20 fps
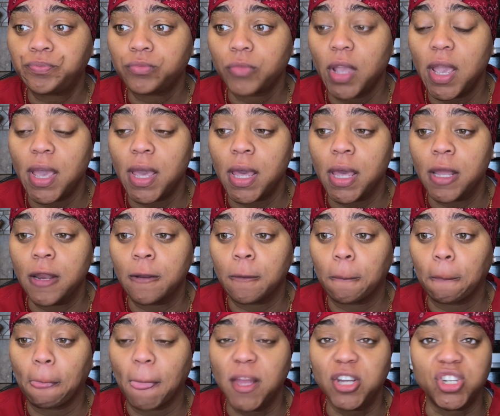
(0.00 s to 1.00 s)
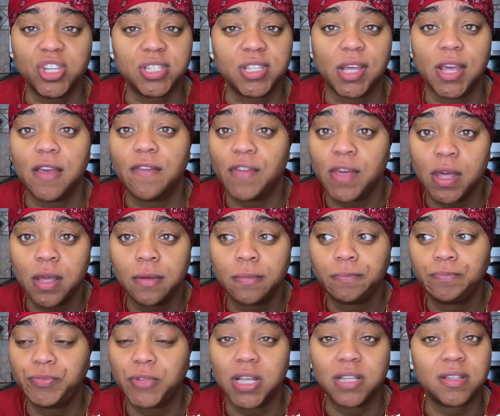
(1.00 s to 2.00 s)
and just give
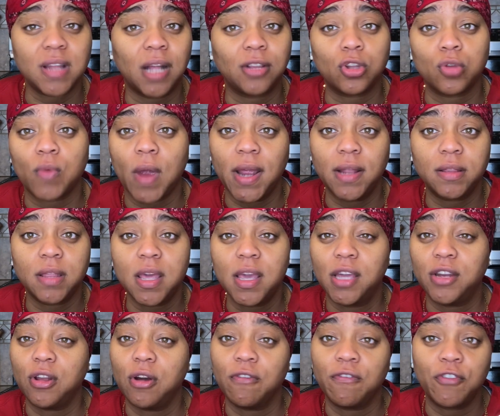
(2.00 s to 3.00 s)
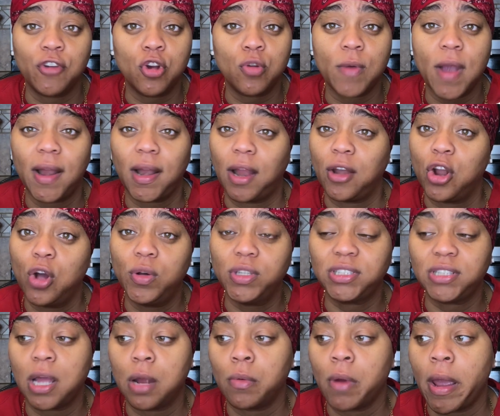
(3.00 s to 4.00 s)
in. It's not the right thing. It don't feel right. I know it's
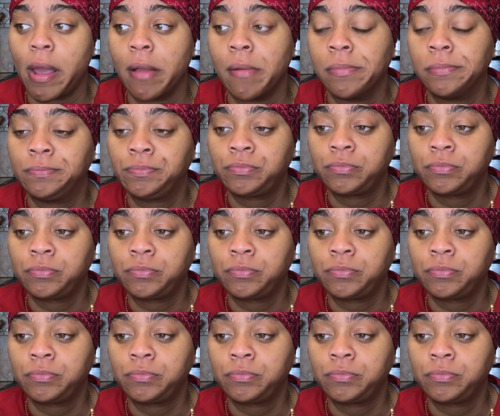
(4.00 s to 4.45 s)
not right.